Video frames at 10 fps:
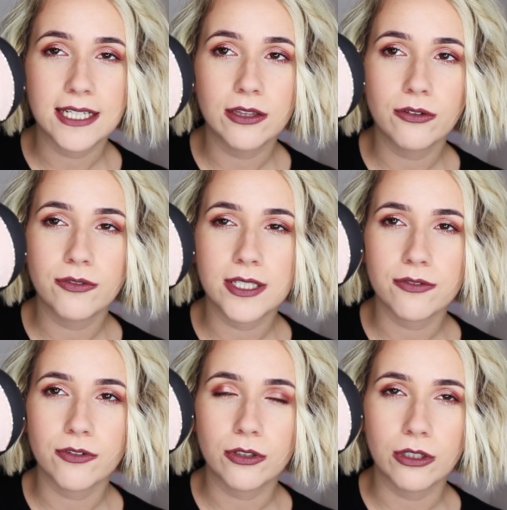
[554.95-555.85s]
I love the
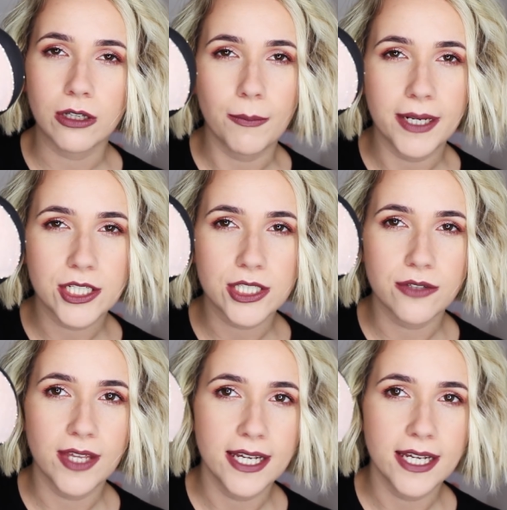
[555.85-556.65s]
different colour combinations of